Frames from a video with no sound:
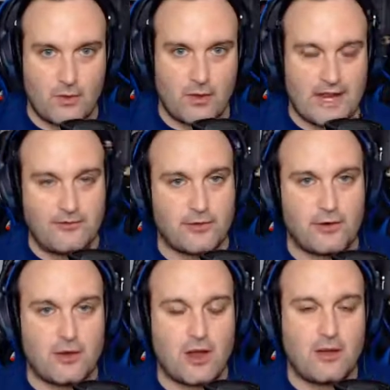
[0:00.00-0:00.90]
it
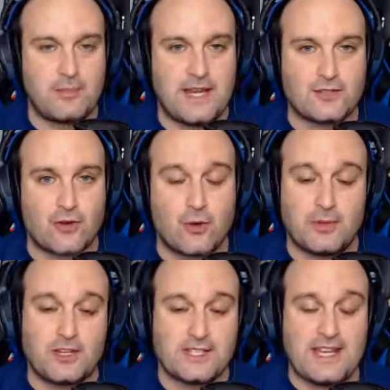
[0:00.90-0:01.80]
for Fietro,
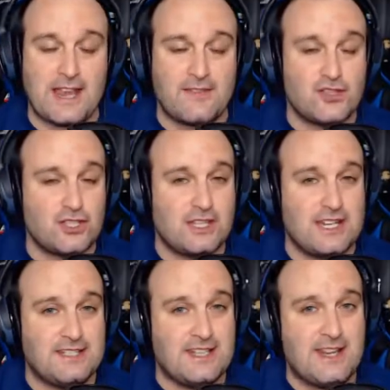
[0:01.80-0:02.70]
because again,
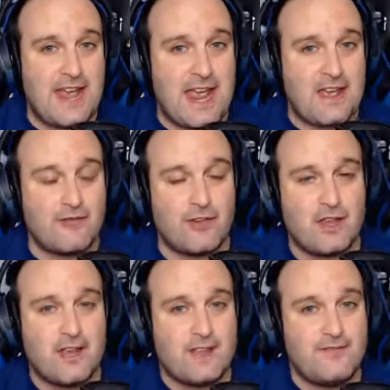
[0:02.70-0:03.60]
he did have
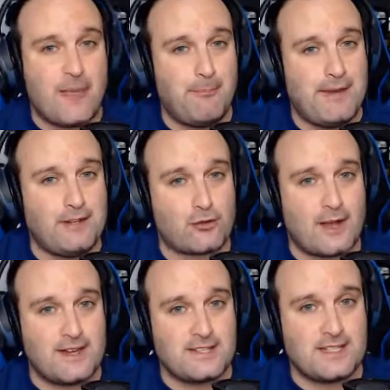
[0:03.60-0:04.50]
that
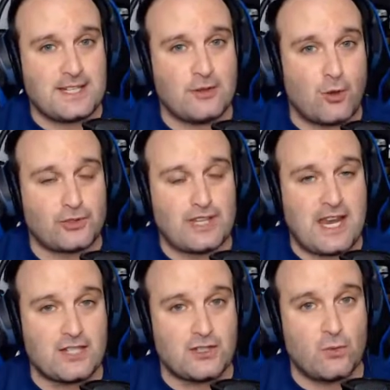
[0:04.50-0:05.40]
mid-credit scene
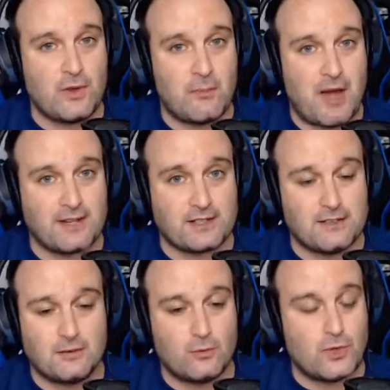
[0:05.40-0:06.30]
altercation with Monica,
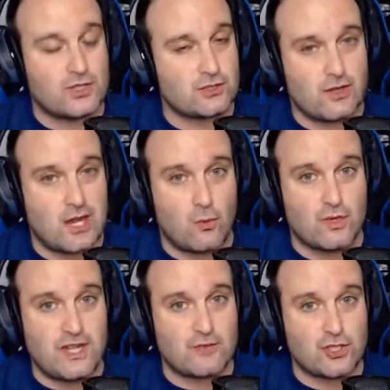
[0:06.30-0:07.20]
which
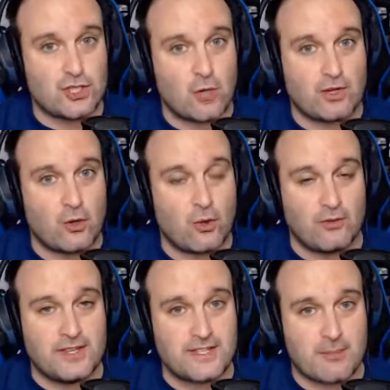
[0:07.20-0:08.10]
was never shown at all
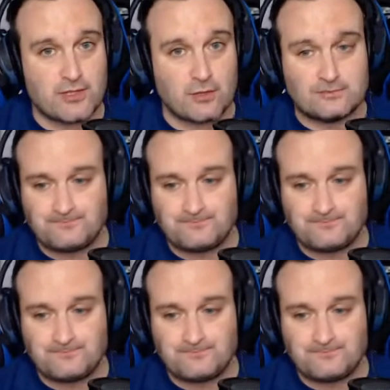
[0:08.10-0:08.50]
in this episode.